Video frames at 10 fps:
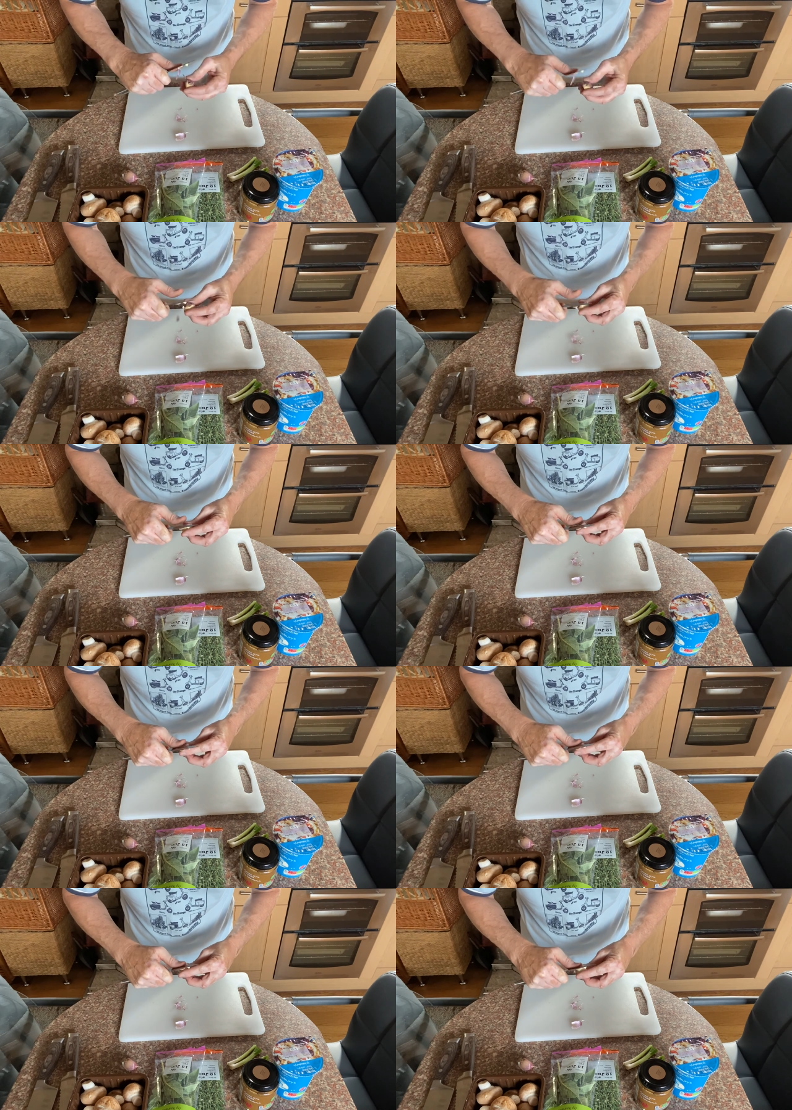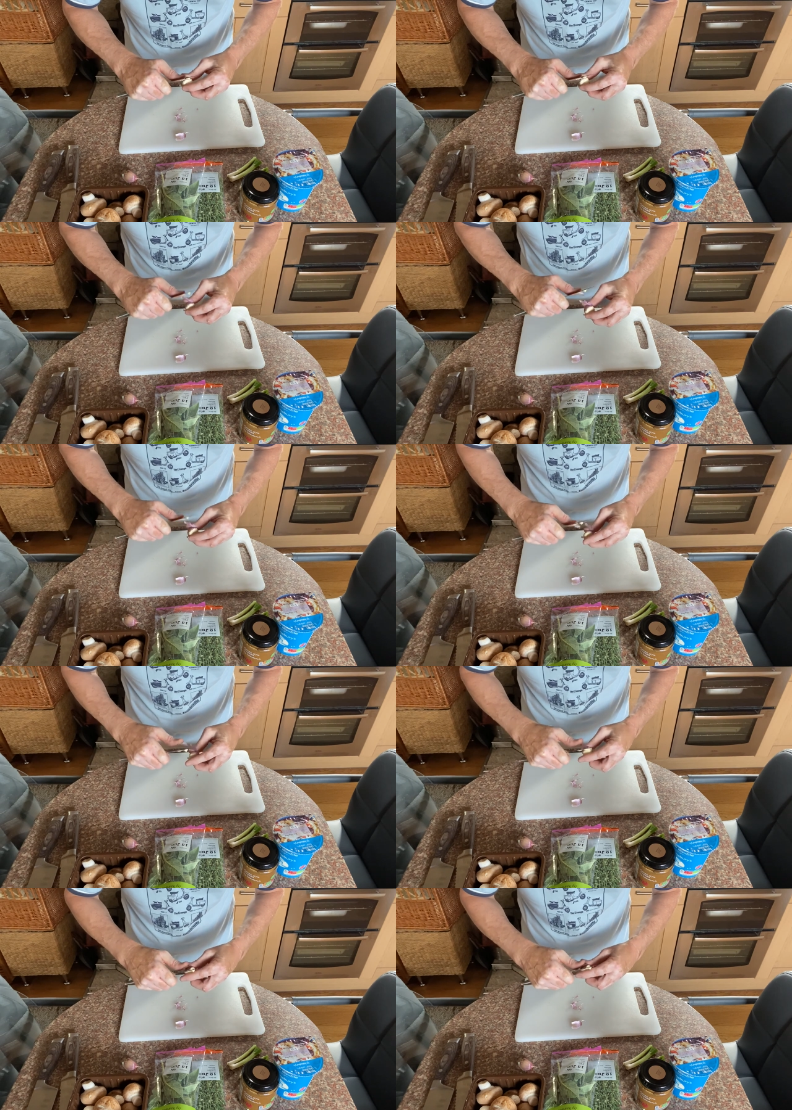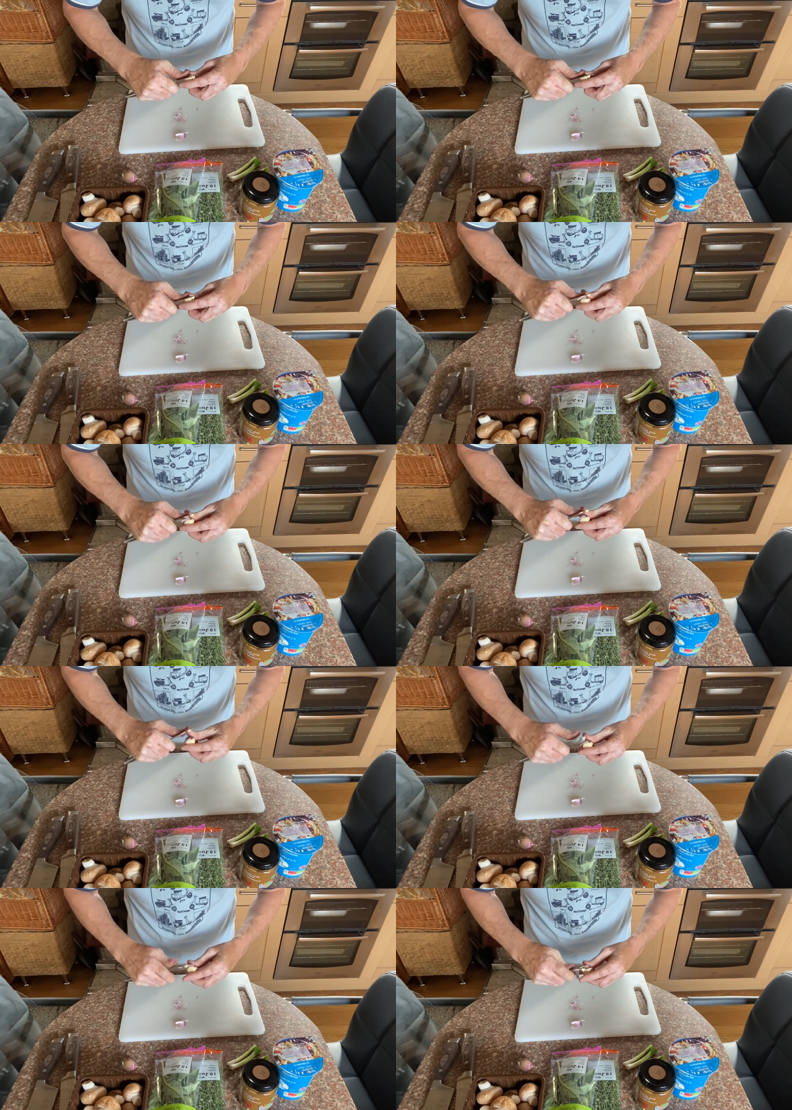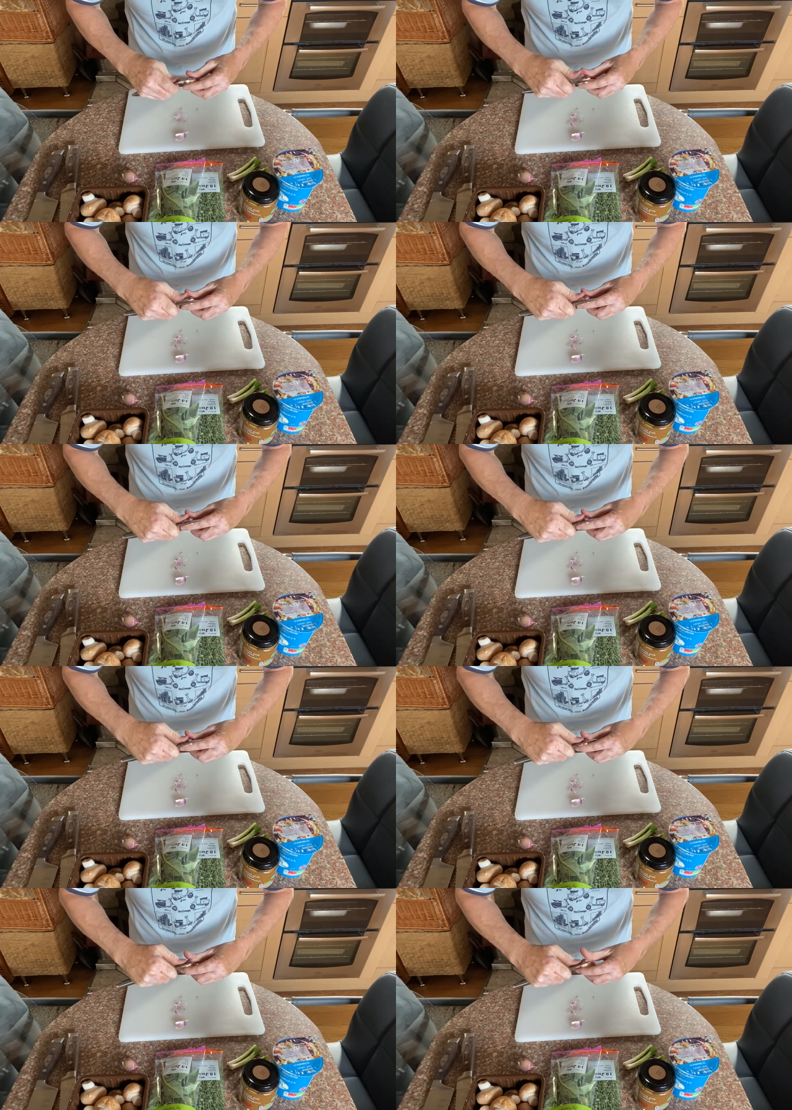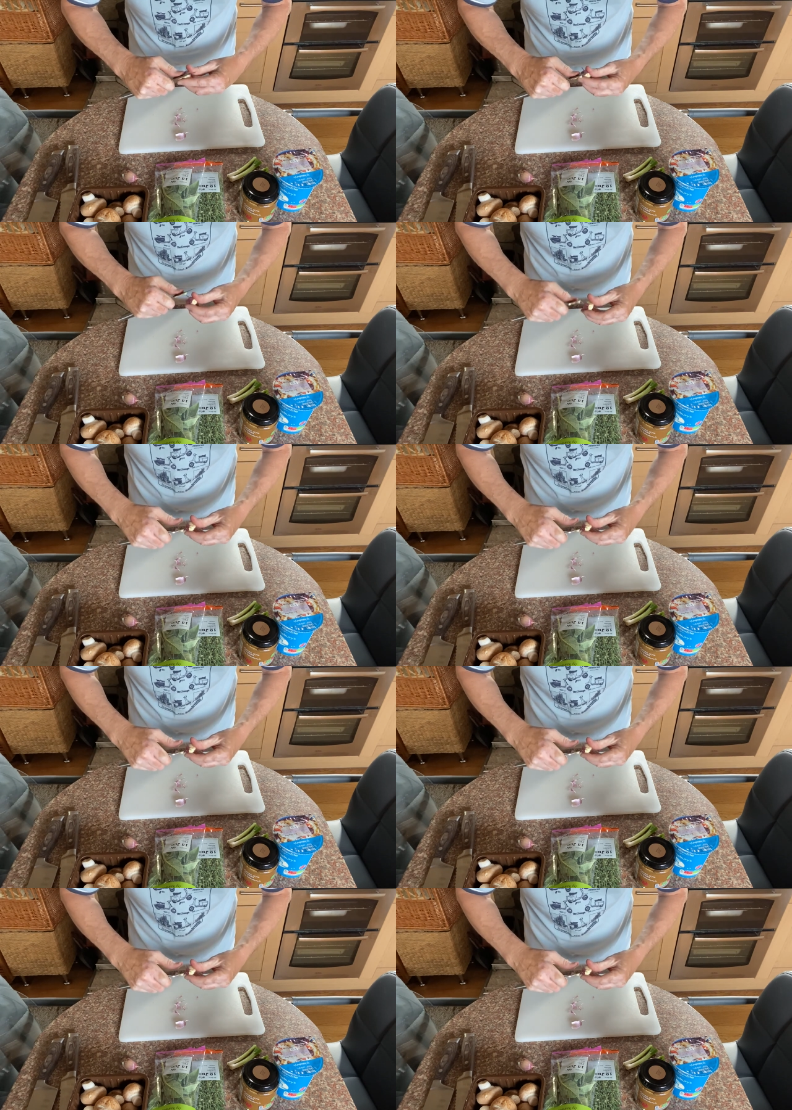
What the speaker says: Nobody's mouth can be seen.